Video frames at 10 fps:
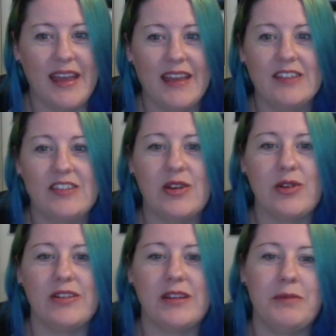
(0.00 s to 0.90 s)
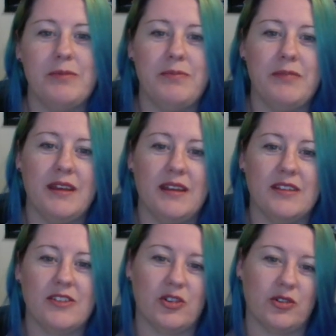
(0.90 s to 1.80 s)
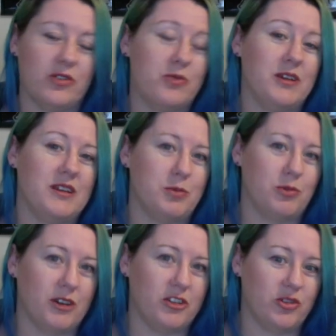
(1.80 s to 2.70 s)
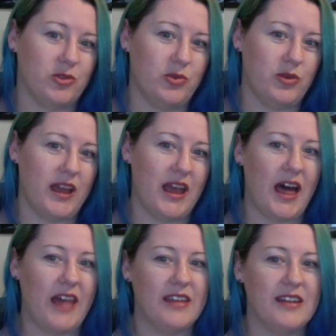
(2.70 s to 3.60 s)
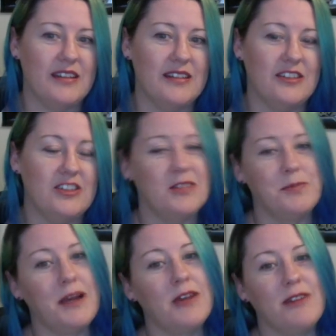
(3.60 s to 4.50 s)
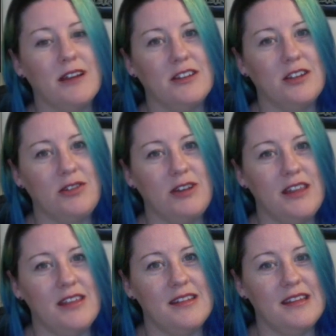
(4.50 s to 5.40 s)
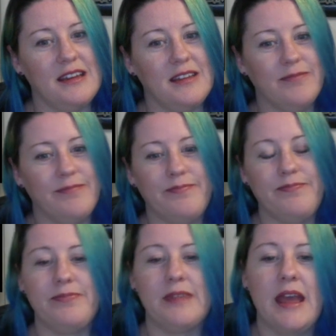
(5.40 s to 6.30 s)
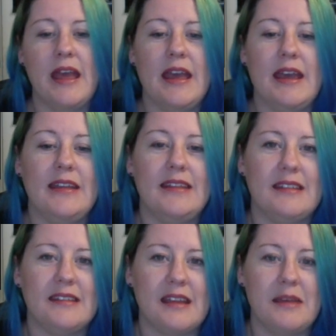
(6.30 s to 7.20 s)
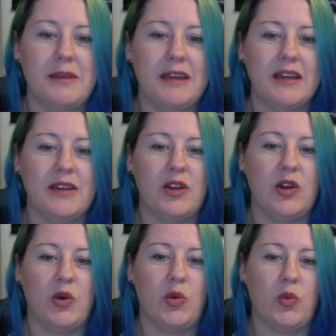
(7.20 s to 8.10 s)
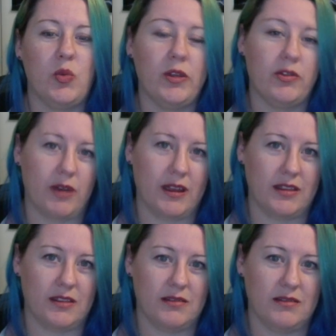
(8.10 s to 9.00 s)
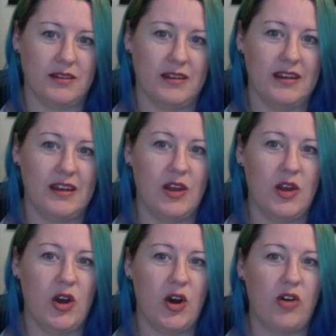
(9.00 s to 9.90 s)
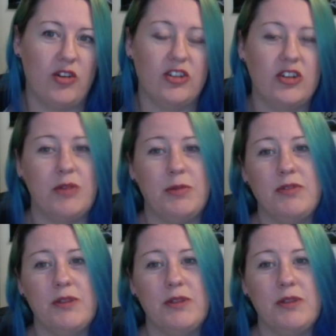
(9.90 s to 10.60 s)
So some songs were inspirational, others just background to create the scene. It's the same again with Wraith. On top of